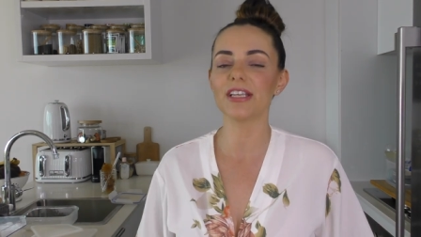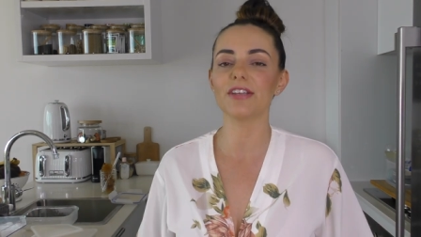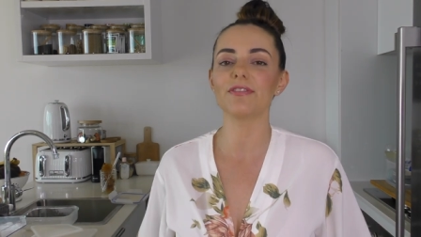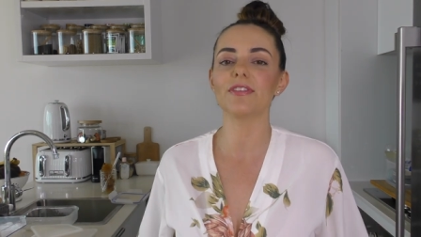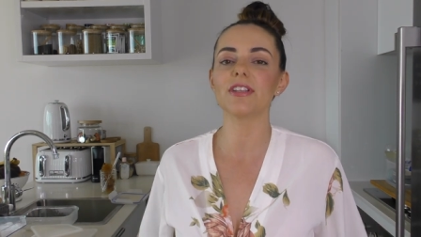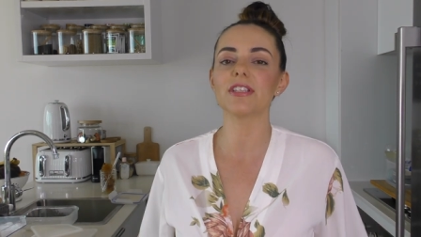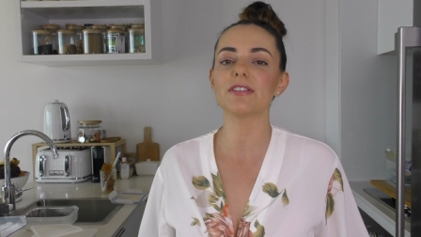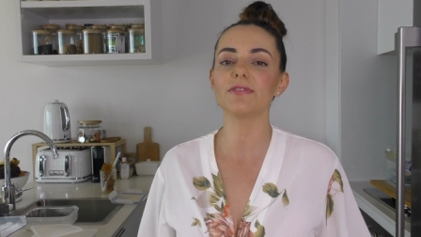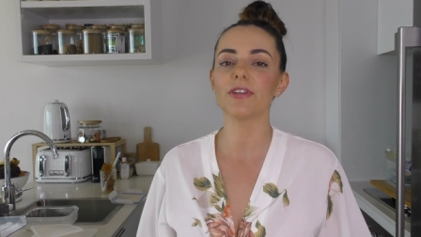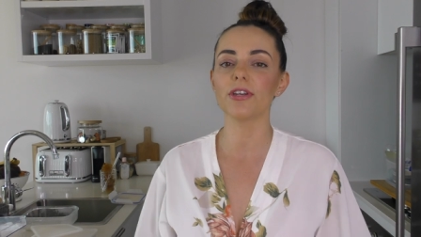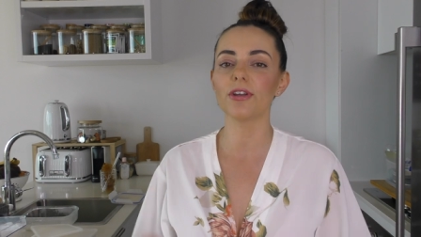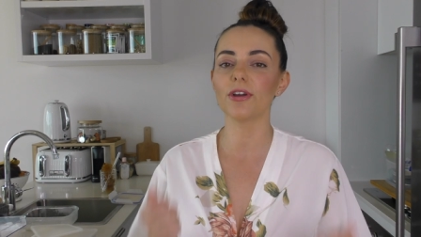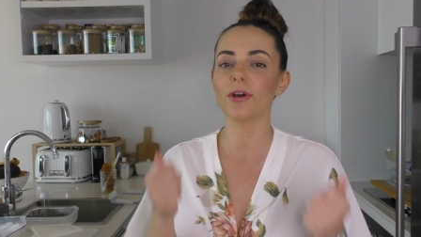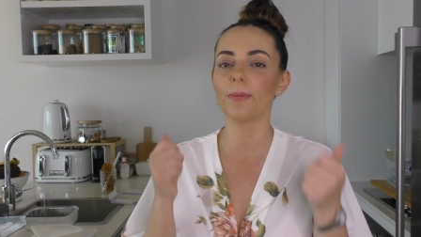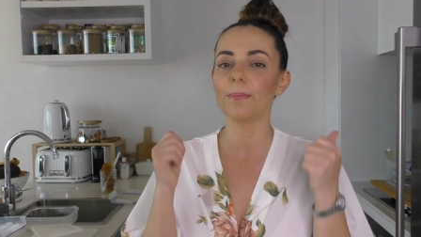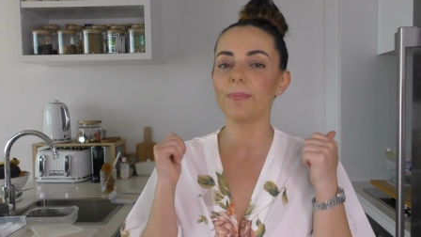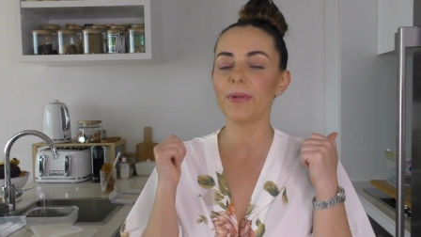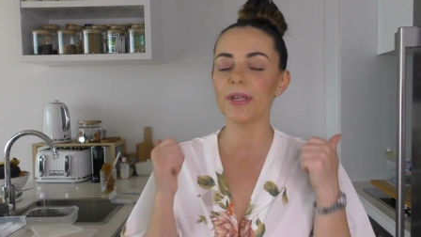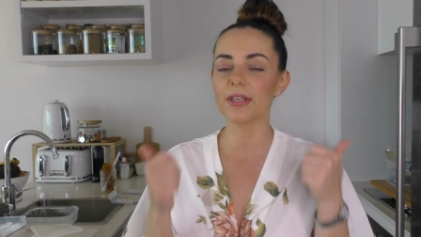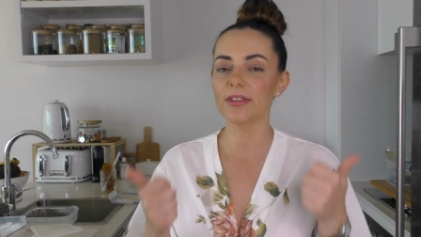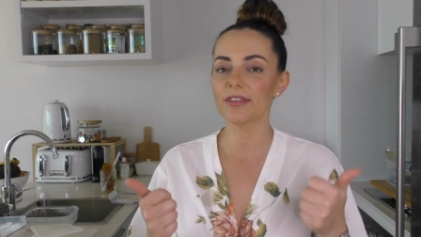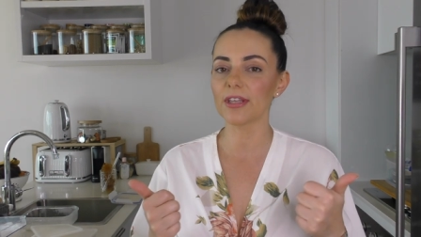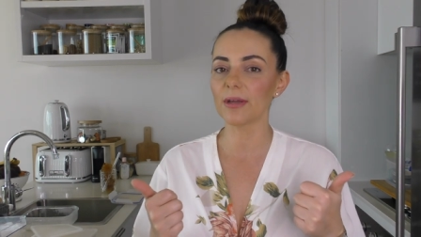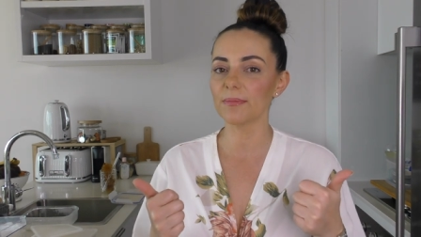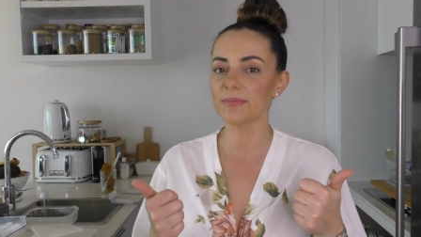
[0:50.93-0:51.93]
Give this video a
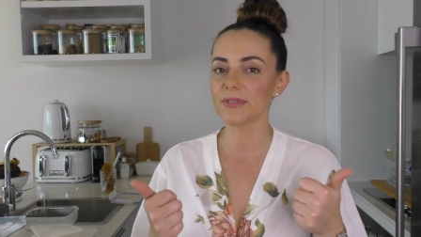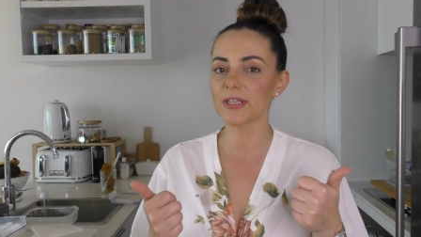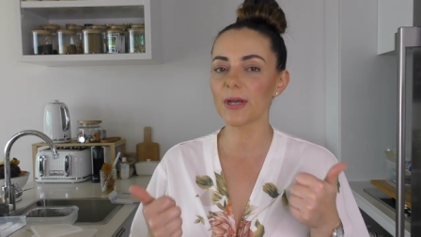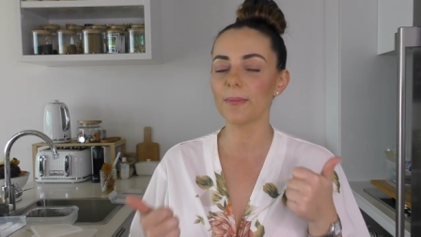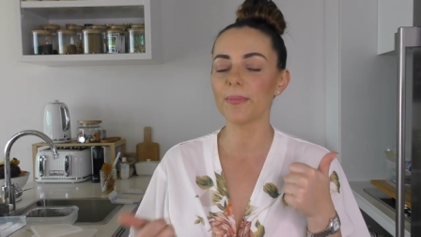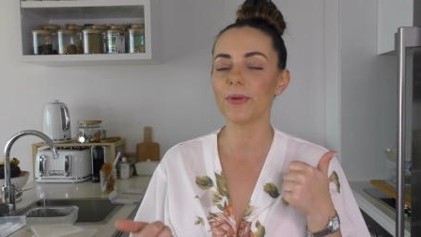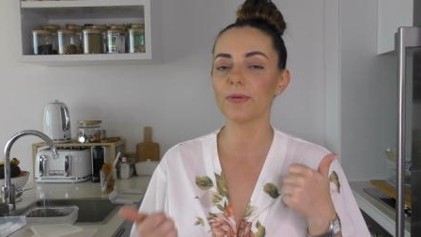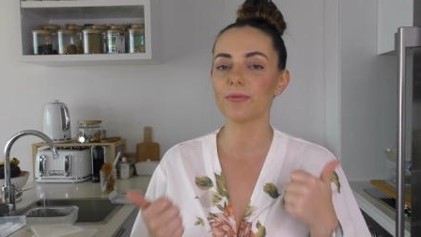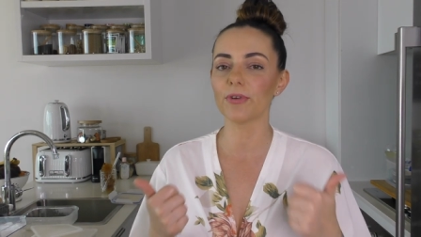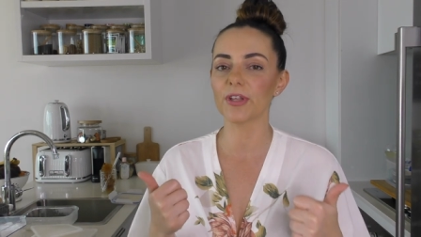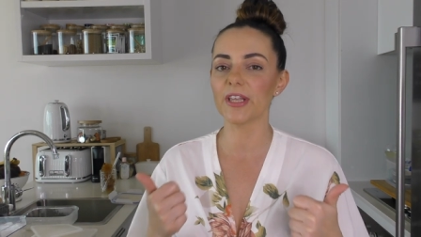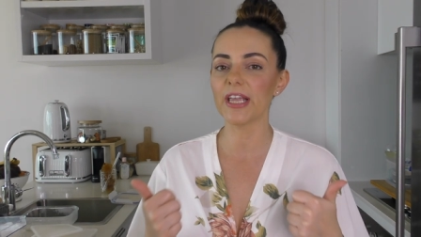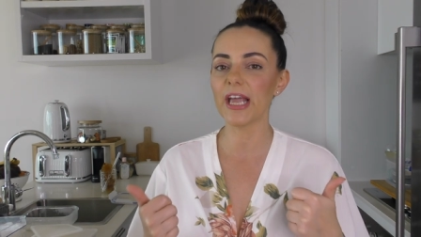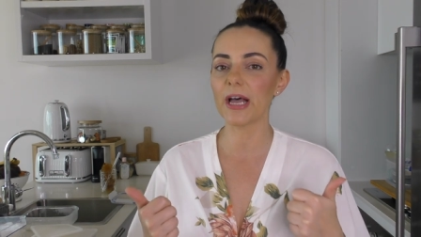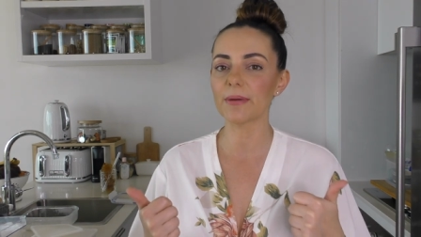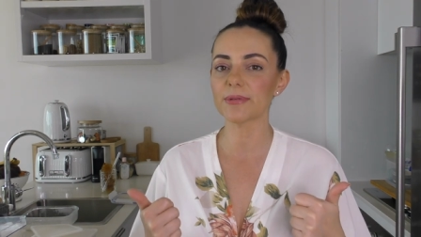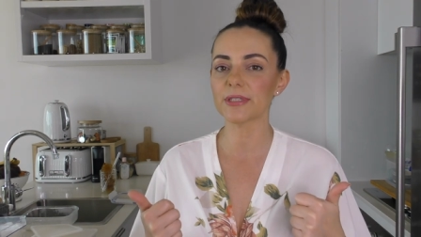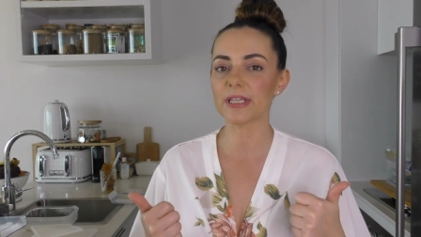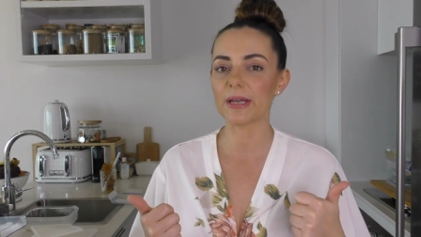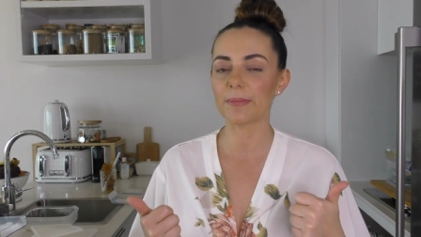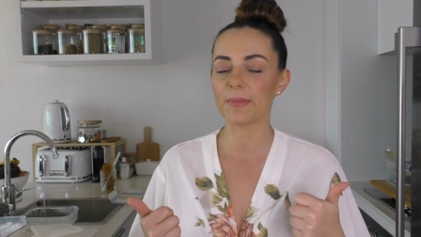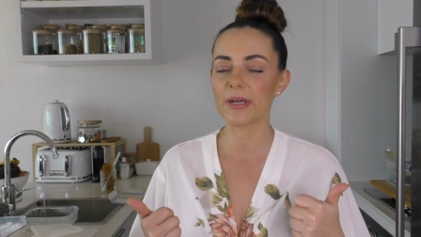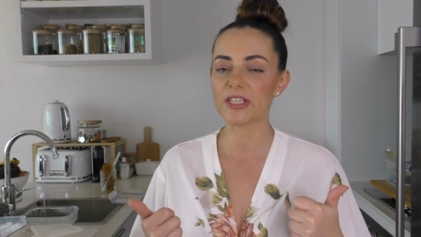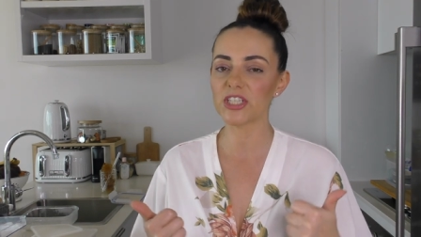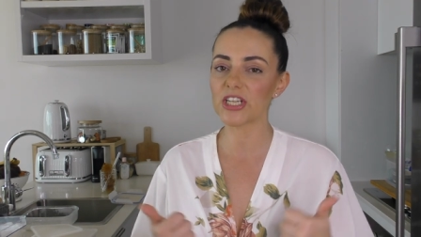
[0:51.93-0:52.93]
big thumbs up, it really helps
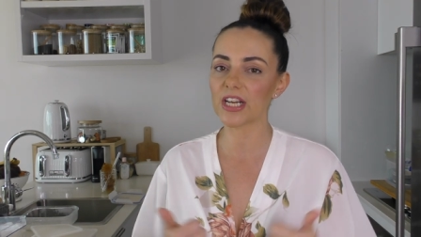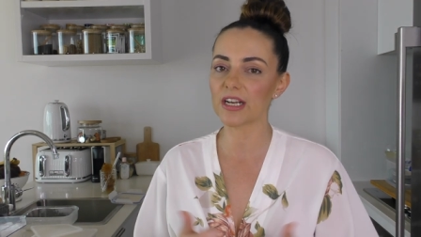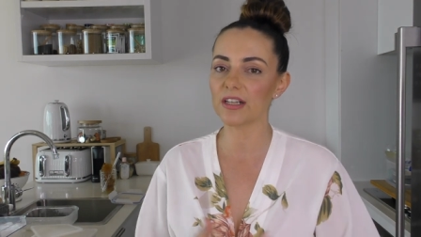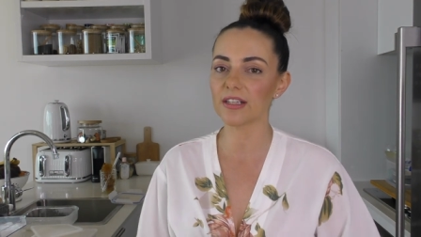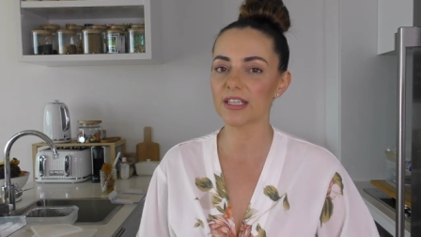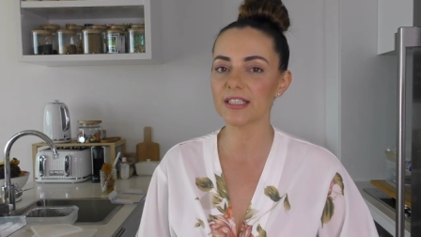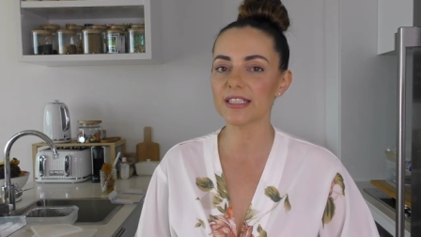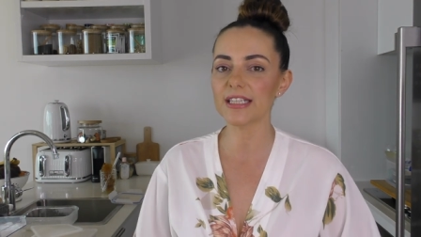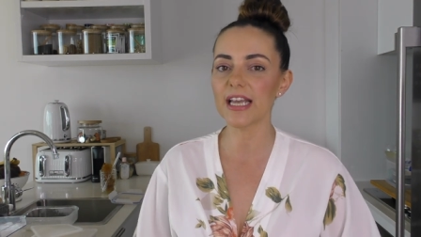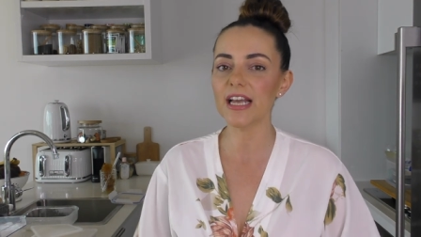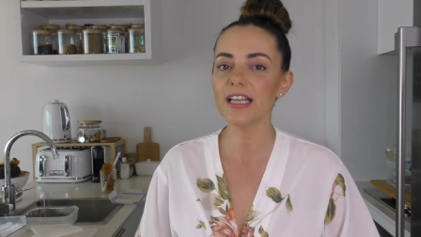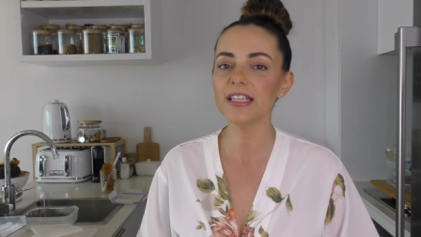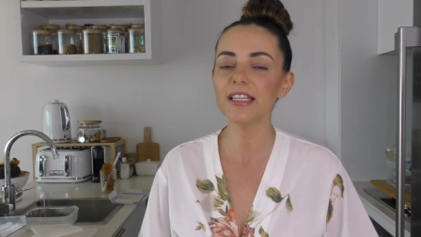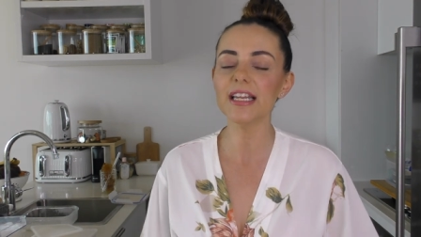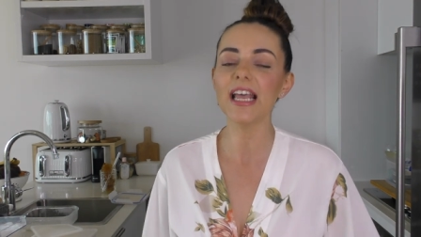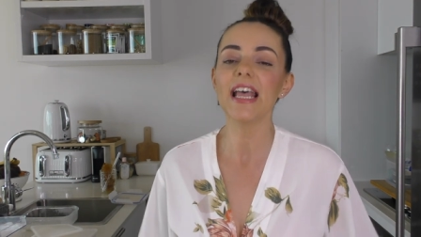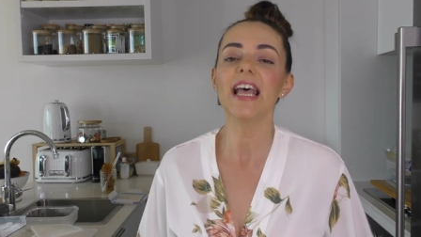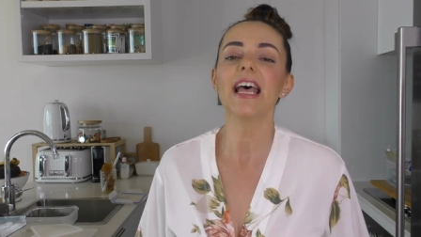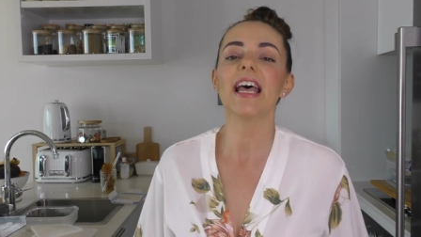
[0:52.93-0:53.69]
out my channel a ton.